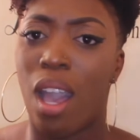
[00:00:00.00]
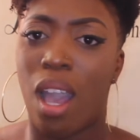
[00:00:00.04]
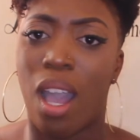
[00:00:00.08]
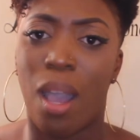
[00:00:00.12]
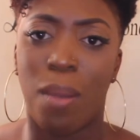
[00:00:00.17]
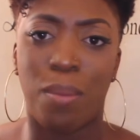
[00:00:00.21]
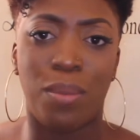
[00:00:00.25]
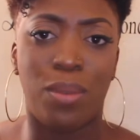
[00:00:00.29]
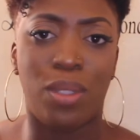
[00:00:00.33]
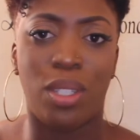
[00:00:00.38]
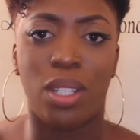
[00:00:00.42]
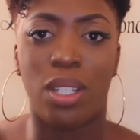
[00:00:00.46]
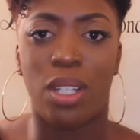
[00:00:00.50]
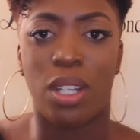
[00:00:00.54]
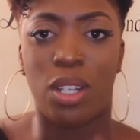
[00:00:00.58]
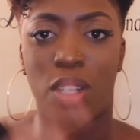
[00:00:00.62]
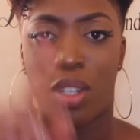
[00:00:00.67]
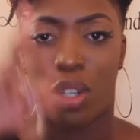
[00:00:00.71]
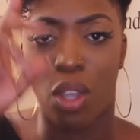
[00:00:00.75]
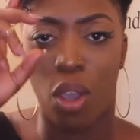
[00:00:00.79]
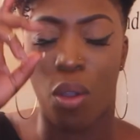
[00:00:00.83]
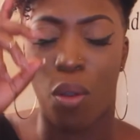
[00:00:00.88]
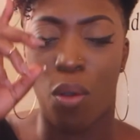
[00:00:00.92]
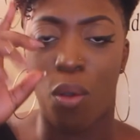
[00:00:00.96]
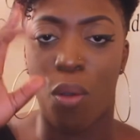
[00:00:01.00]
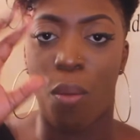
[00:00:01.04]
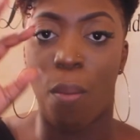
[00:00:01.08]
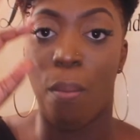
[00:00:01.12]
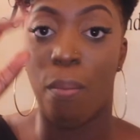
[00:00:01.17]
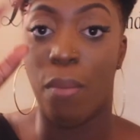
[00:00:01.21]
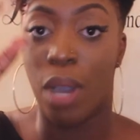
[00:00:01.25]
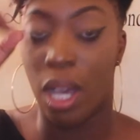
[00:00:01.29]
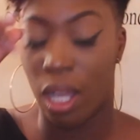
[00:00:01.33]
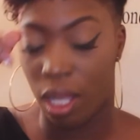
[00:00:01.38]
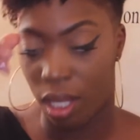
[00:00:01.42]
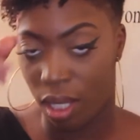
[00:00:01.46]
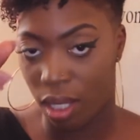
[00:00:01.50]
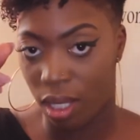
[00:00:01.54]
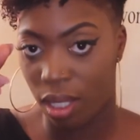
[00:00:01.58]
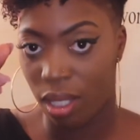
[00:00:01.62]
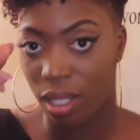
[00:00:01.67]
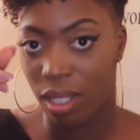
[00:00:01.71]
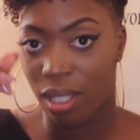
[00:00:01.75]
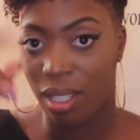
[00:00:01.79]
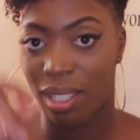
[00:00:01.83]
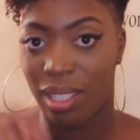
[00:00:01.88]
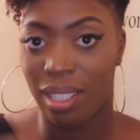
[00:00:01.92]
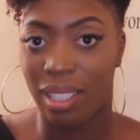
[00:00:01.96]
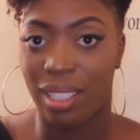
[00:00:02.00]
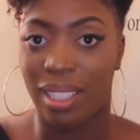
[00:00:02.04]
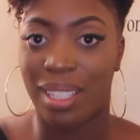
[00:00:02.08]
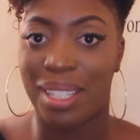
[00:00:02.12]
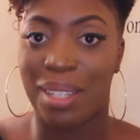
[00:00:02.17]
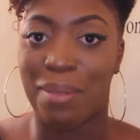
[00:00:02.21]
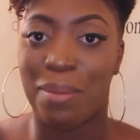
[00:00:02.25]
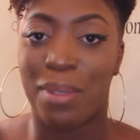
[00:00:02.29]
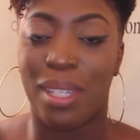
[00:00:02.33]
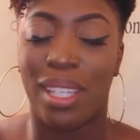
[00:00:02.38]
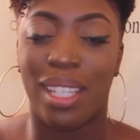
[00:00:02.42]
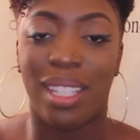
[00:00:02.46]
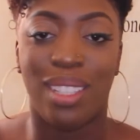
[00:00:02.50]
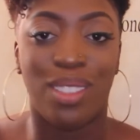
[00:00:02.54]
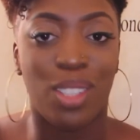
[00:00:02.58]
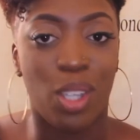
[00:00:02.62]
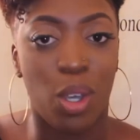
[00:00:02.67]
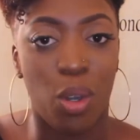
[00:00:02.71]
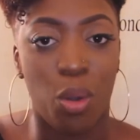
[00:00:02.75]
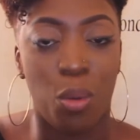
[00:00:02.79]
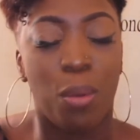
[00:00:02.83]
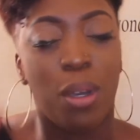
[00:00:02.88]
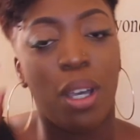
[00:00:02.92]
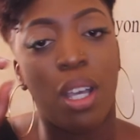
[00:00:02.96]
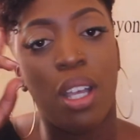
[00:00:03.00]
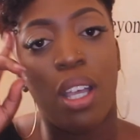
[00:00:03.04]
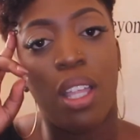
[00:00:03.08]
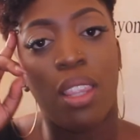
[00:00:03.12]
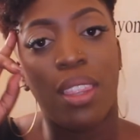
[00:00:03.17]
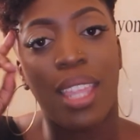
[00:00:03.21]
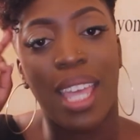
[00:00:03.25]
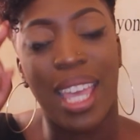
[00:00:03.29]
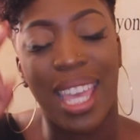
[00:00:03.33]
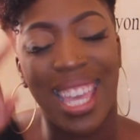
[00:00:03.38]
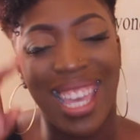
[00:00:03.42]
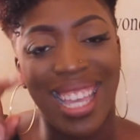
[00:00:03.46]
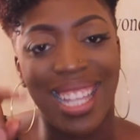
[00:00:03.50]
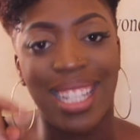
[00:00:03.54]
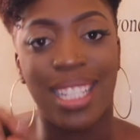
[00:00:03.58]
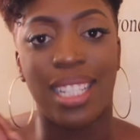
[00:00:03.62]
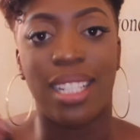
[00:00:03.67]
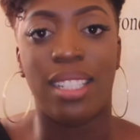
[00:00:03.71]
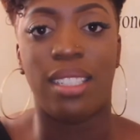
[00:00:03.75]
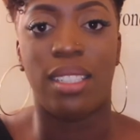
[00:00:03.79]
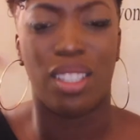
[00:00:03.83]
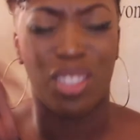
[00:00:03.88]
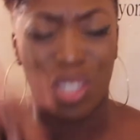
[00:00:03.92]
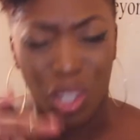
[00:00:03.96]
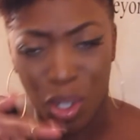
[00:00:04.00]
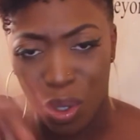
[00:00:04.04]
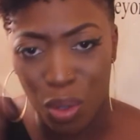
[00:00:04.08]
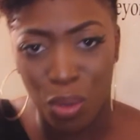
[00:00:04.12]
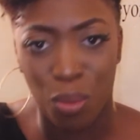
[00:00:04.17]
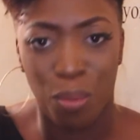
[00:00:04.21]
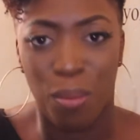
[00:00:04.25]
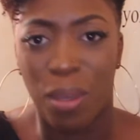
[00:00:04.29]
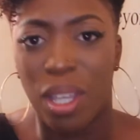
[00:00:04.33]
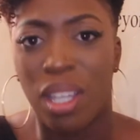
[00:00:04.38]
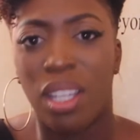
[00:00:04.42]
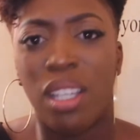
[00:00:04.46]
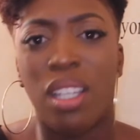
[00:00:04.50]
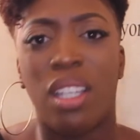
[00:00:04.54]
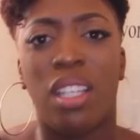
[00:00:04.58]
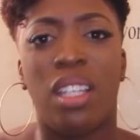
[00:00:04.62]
up to the dome. Get me? Dome. The head is the dome.